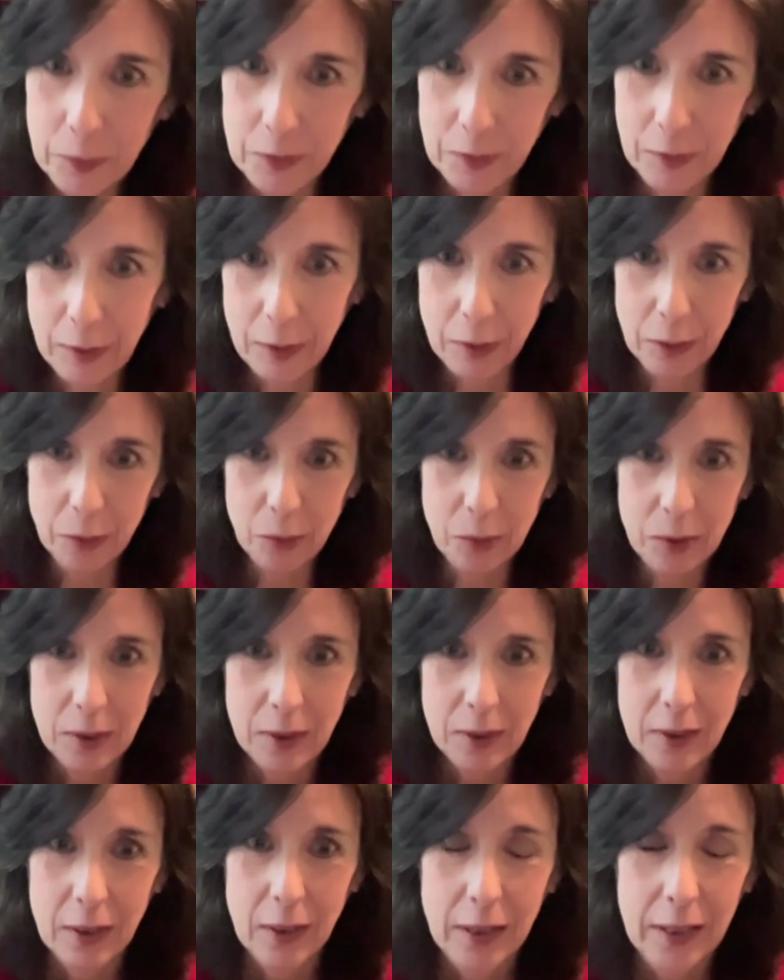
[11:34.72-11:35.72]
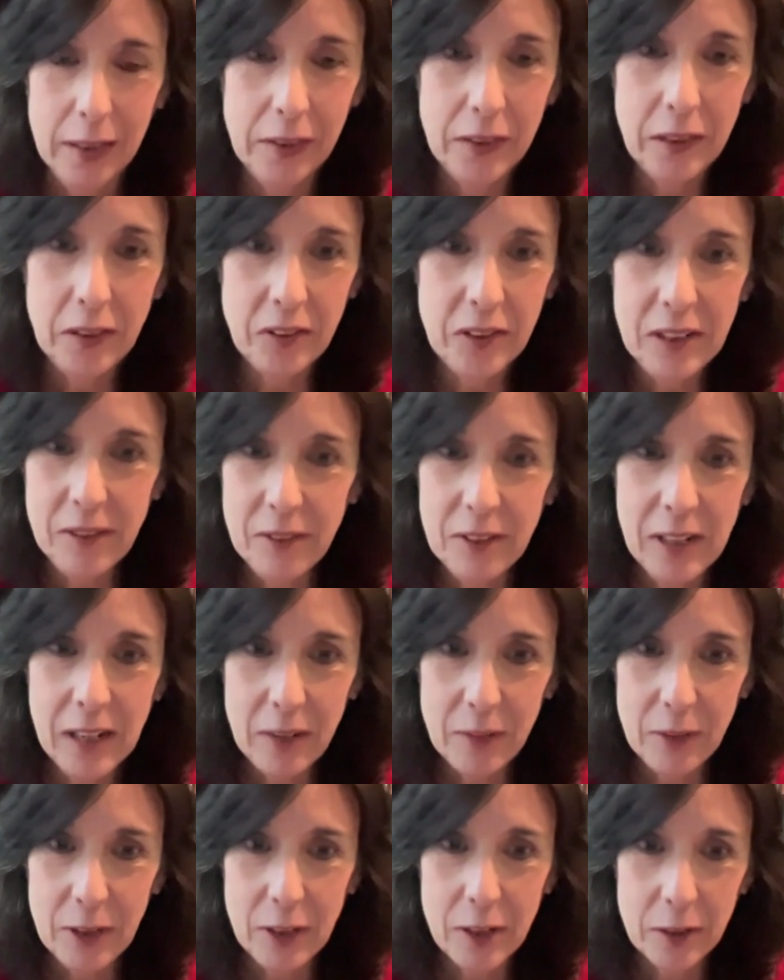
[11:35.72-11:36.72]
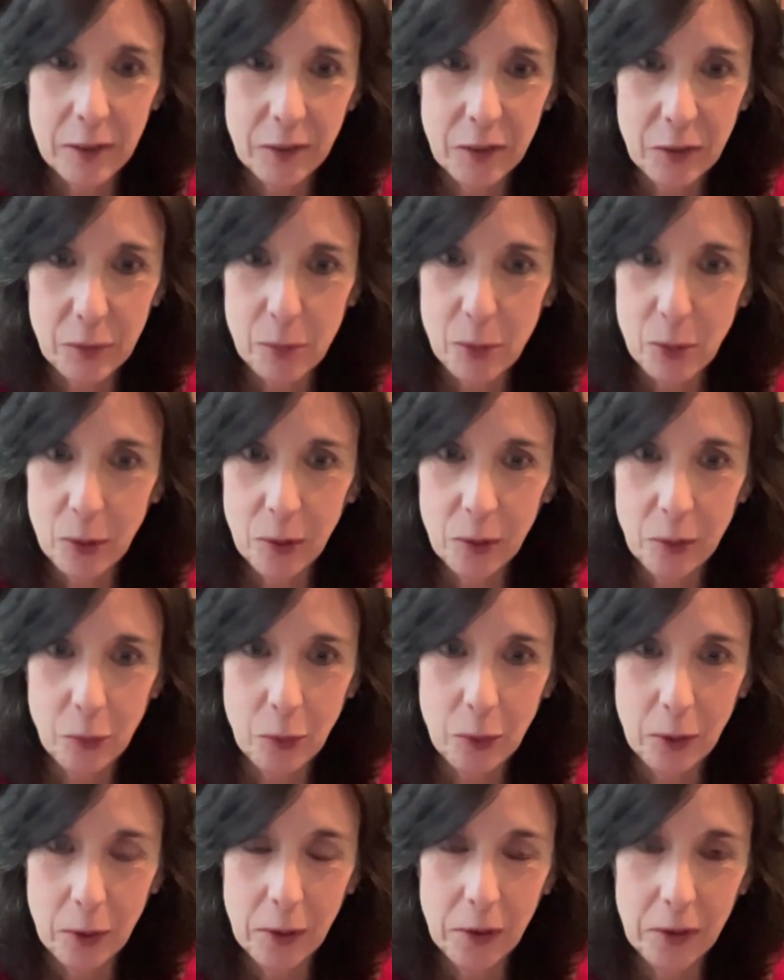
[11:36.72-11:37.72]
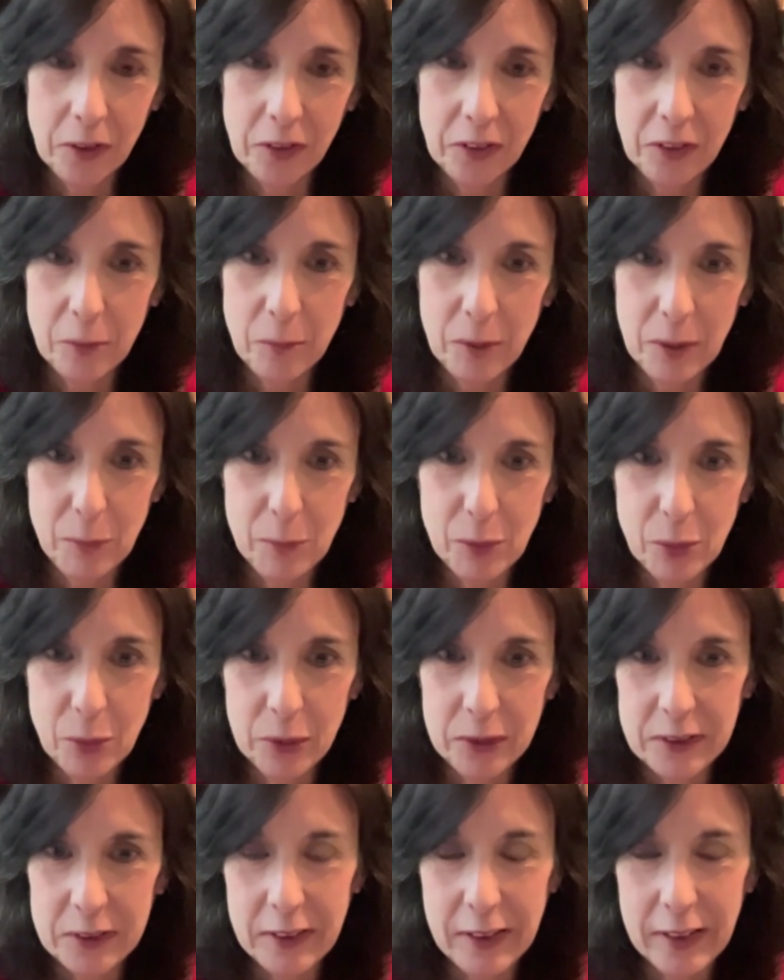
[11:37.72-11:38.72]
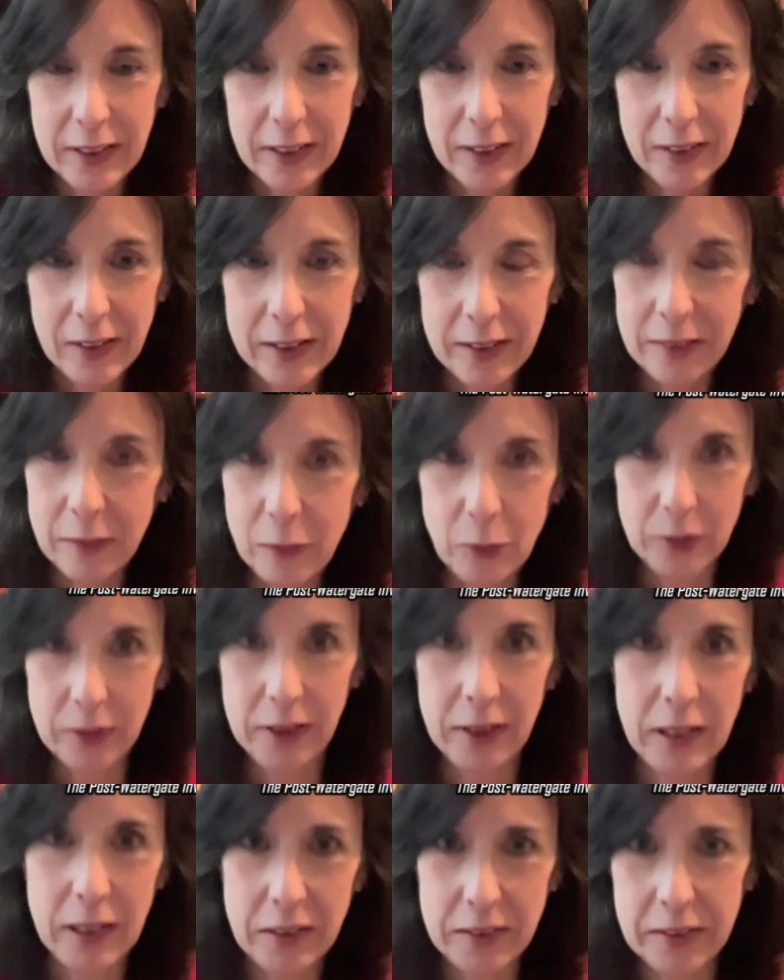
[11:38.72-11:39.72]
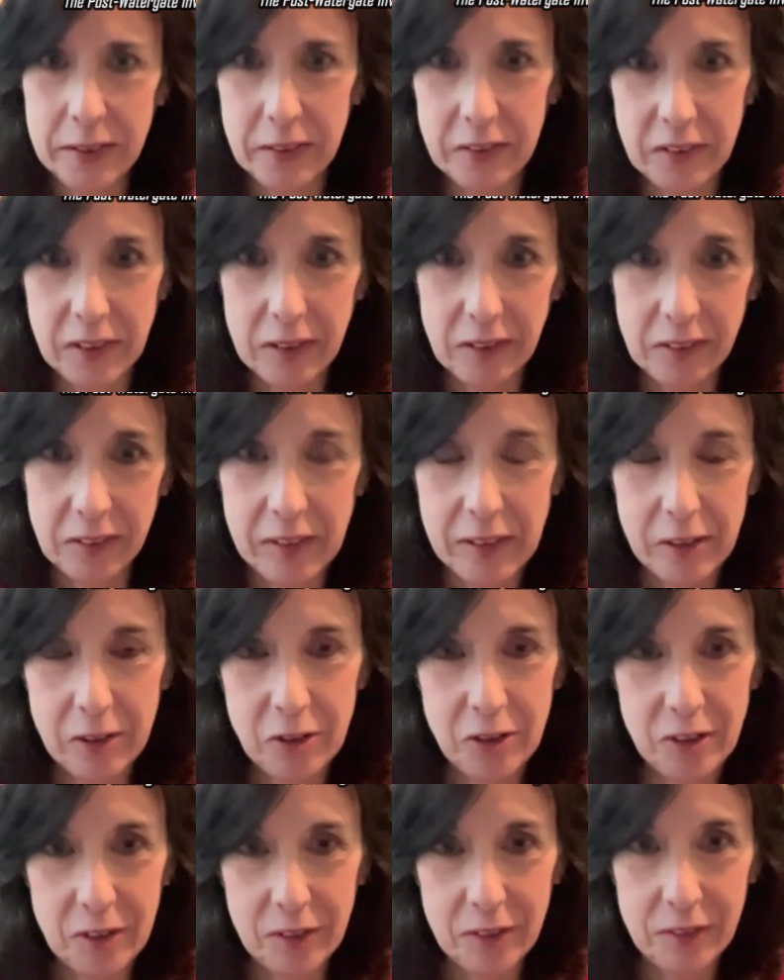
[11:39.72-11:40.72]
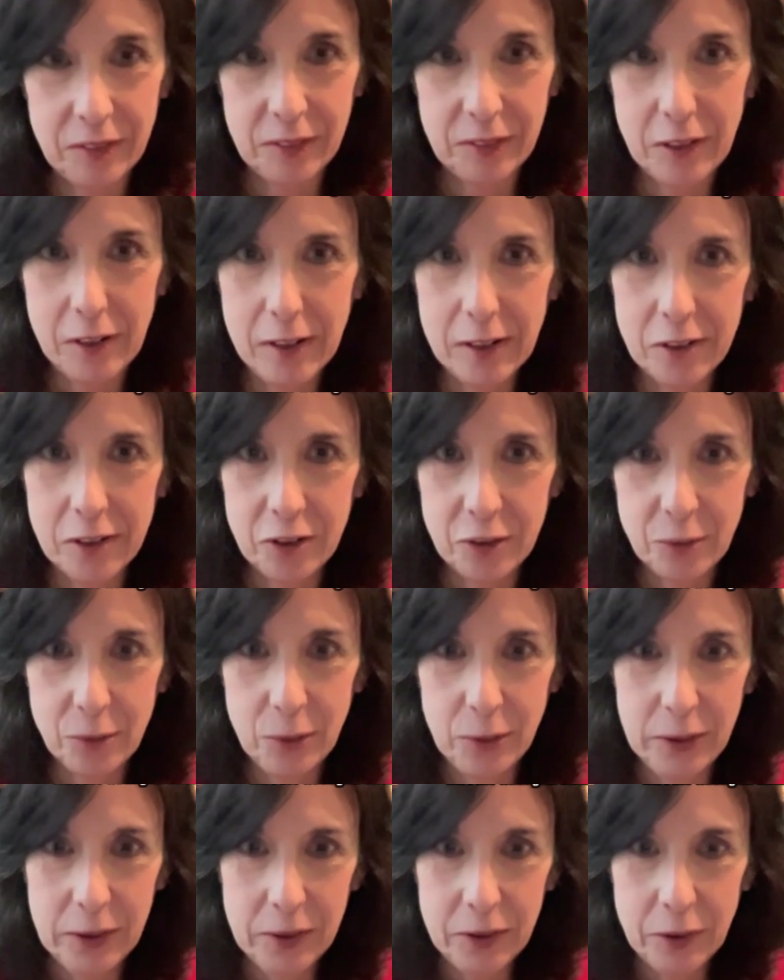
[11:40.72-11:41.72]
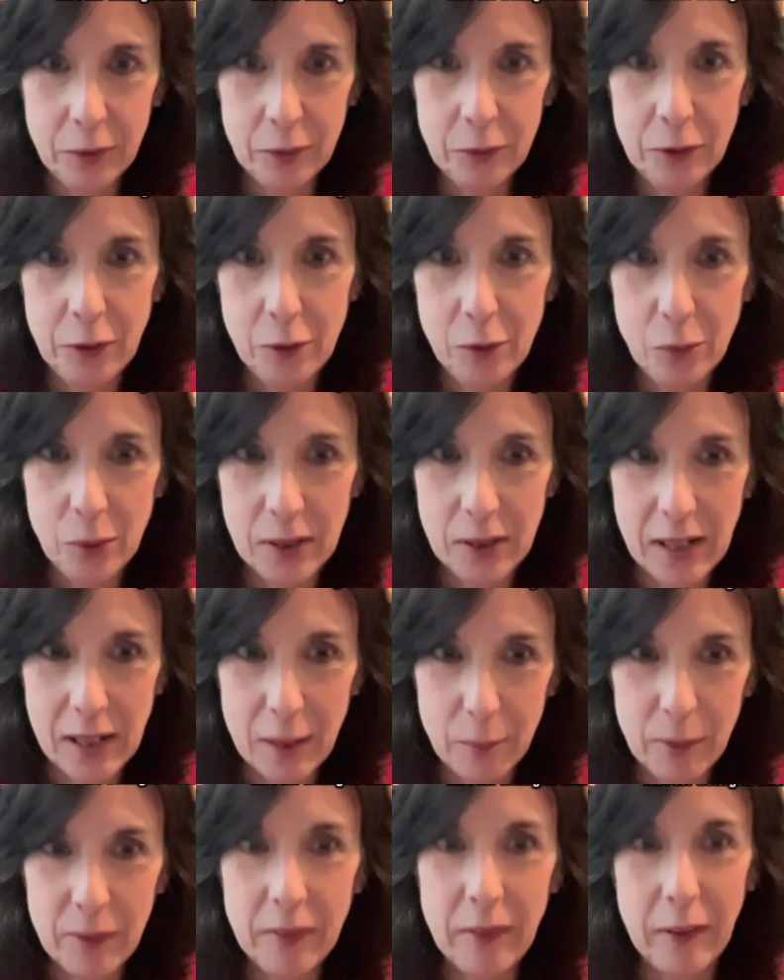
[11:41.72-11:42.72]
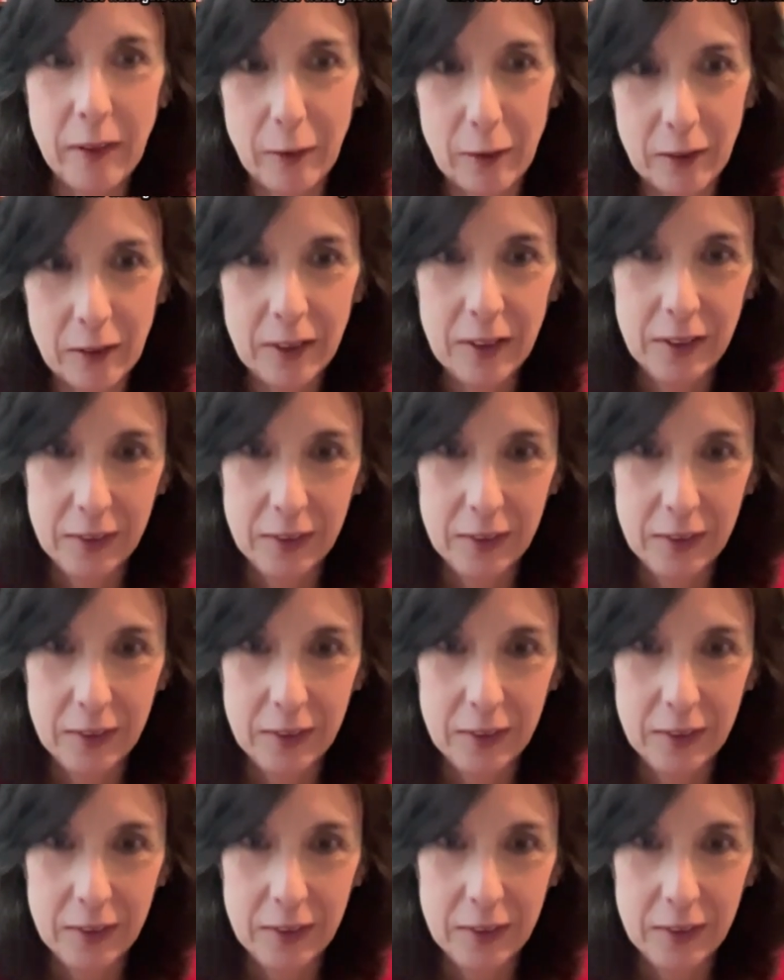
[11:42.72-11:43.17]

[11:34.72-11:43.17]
So it doesn't even have the kind of support where some people would say, like with the Kennedy assassination, gosh, really don't know what happened there.